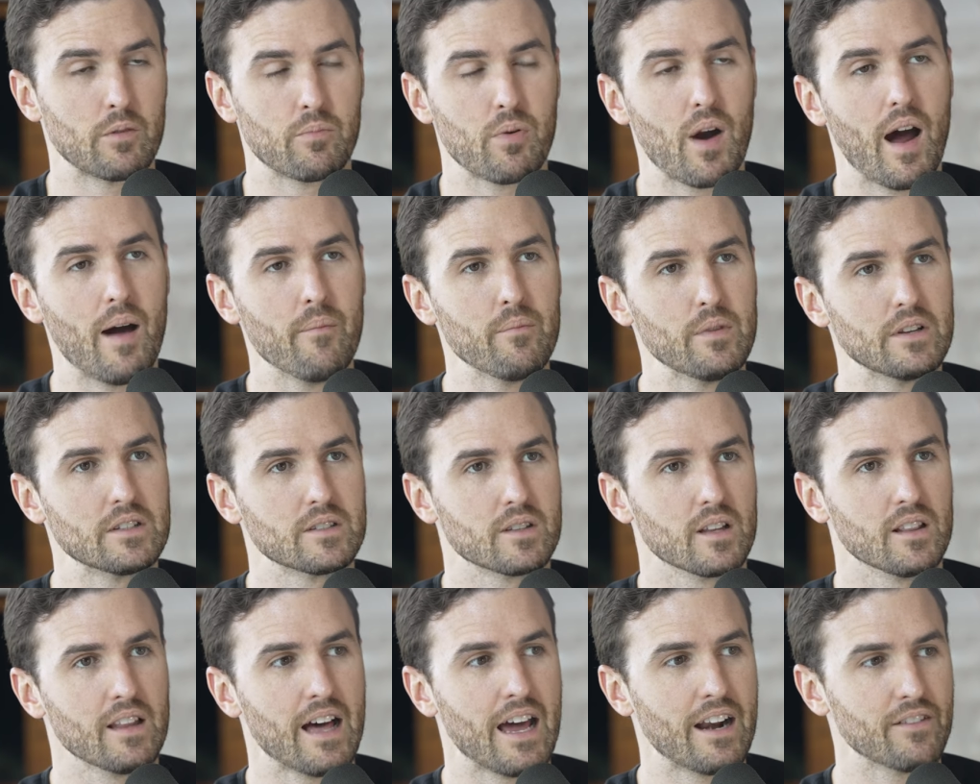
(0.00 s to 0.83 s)
The problem
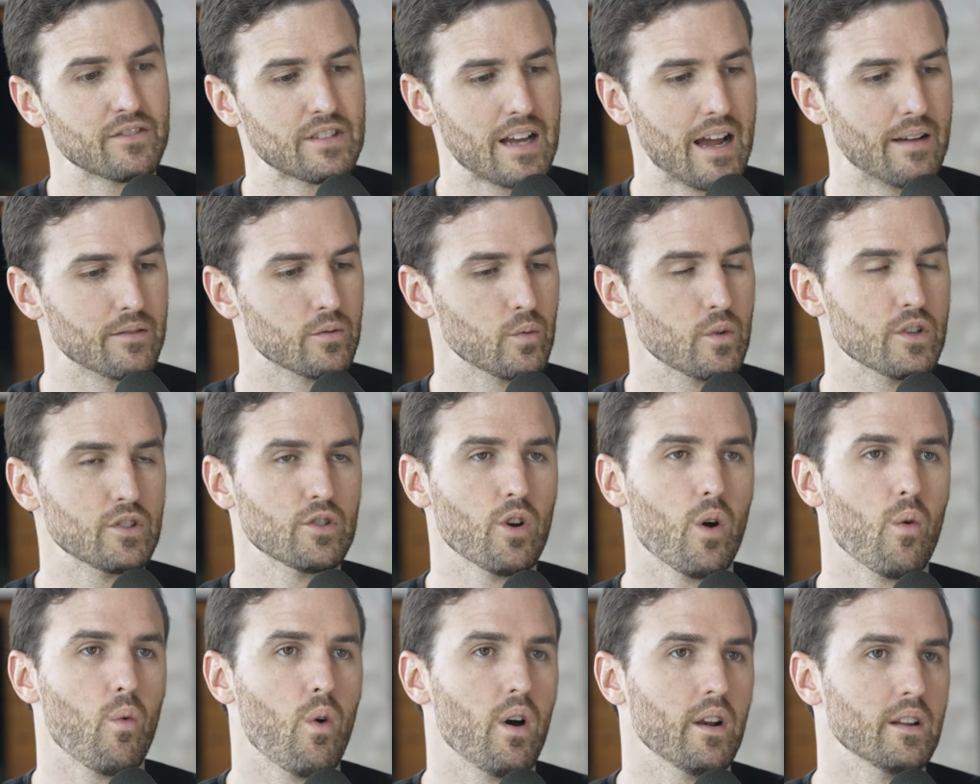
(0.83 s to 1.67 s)
is a lot of times we
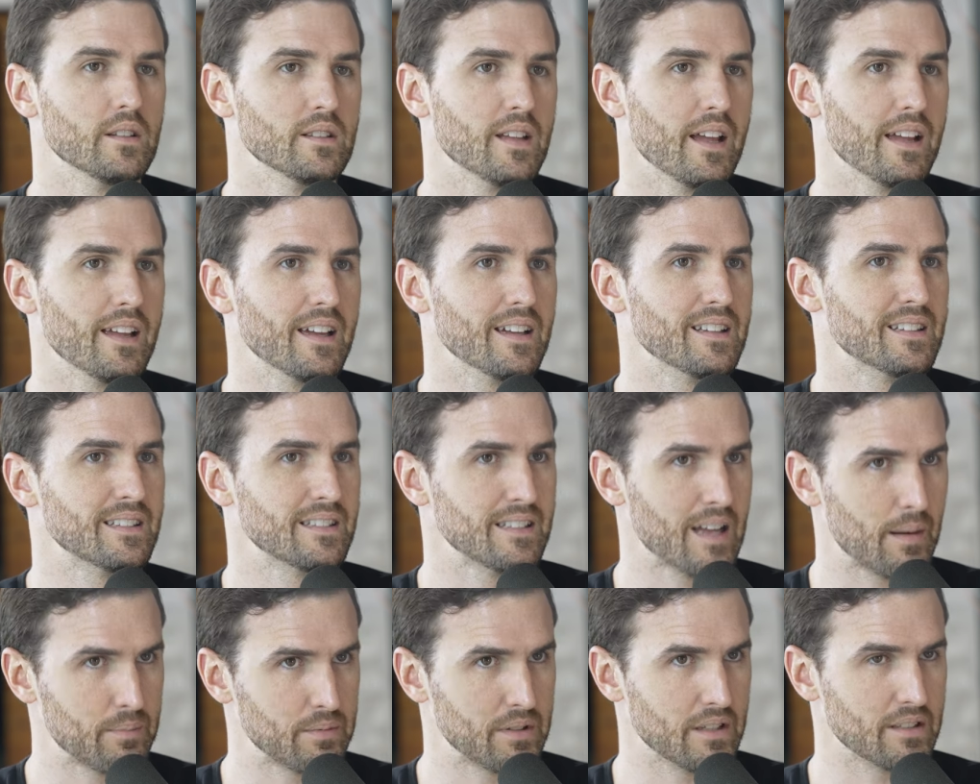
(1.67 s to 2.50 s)
don't want to take
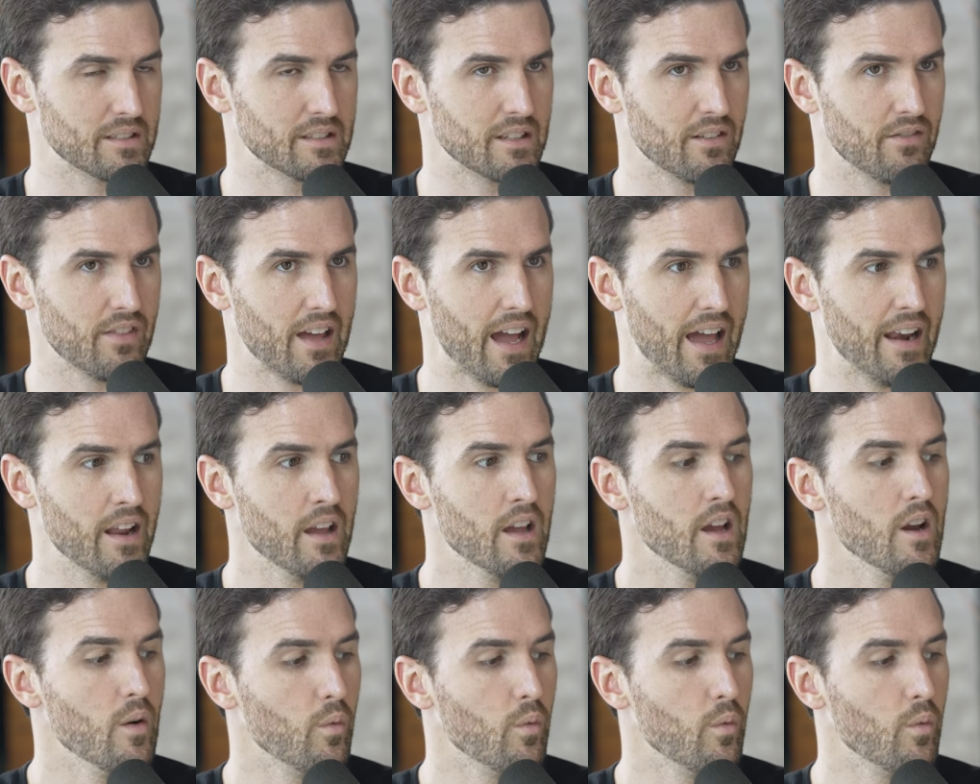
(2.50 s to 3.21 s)
acceptance of that.